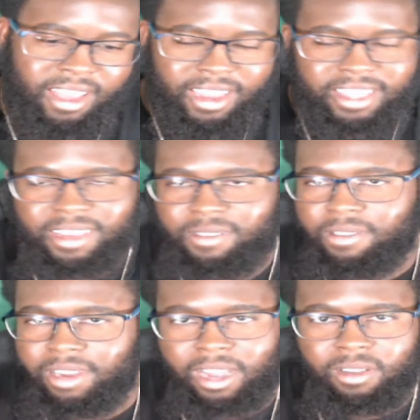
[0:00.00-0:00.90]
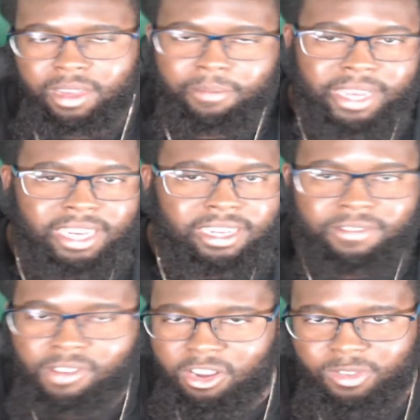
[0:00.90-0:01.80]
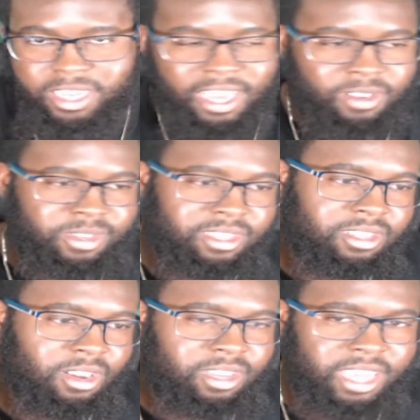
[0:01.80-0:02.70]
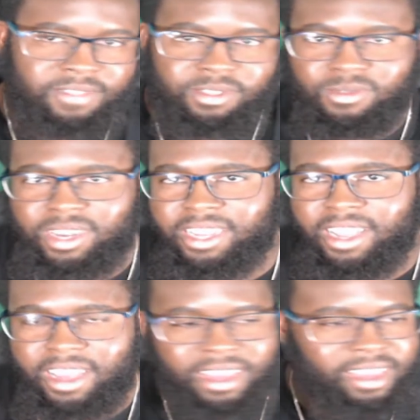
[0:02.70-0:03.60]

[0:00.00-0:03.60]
then like immediately following that, we saw Kevin Durant.